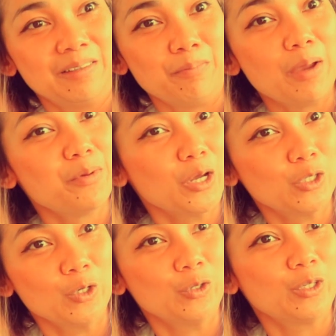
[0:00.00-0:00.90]
Maybe
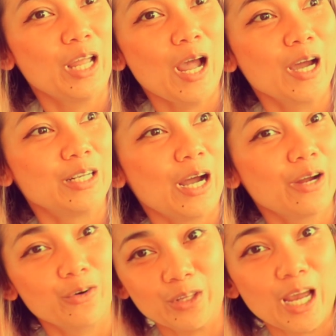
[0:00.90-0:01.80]
until the day I die
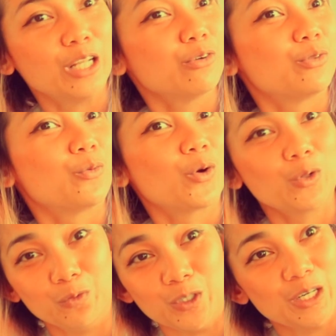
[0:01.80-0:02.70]
or the end of the
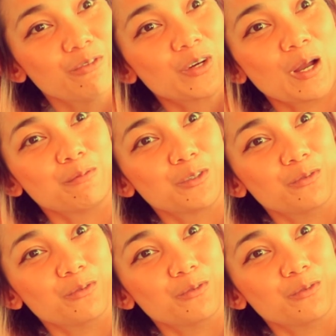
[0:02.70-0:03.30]
world, whichever comes